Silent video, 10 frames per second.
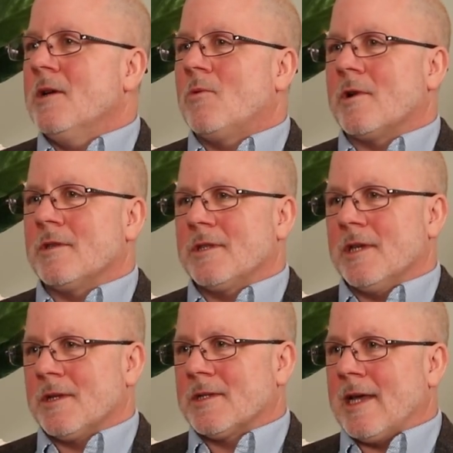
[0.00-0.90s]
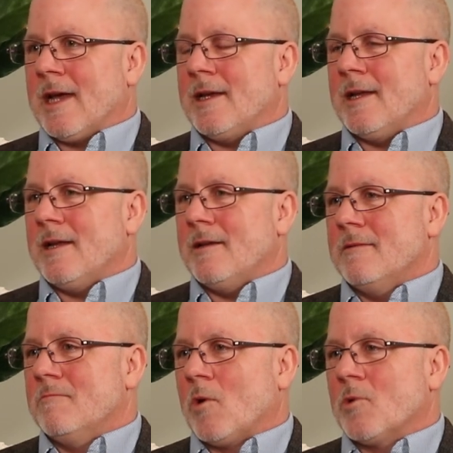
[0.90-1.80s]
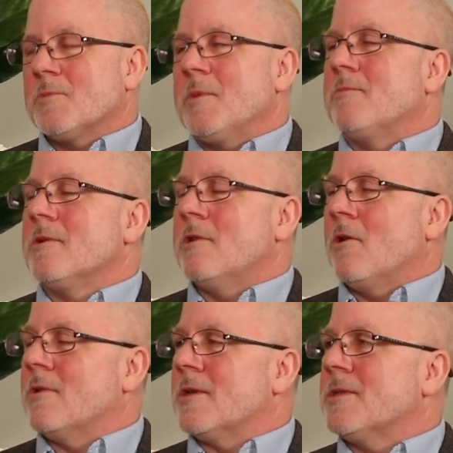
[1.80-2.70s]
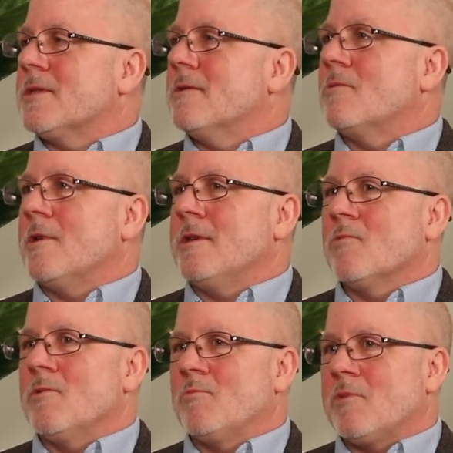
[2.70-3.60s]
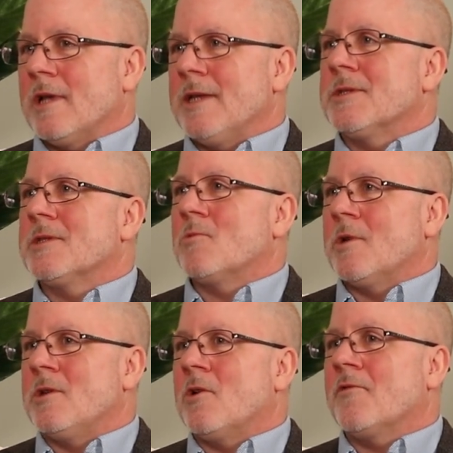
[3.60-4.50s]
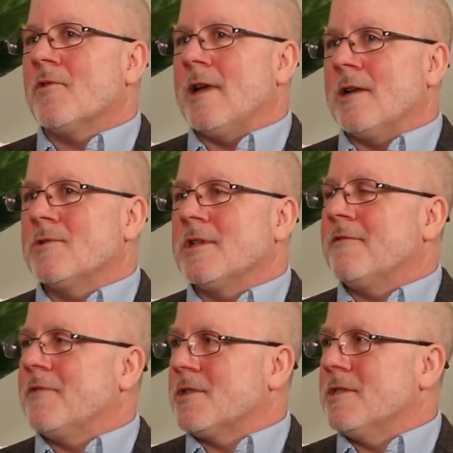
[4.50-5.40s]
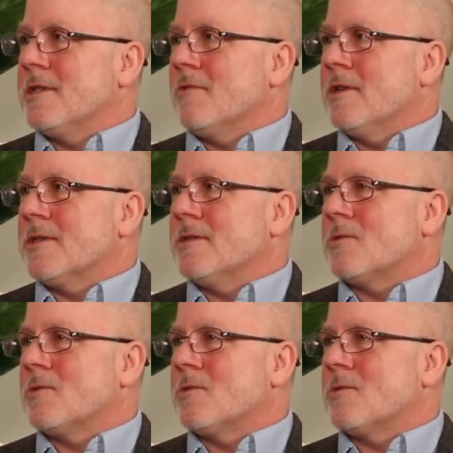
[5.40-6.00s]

One of the things that most people notice when you replace the window for energy efficiency reasons,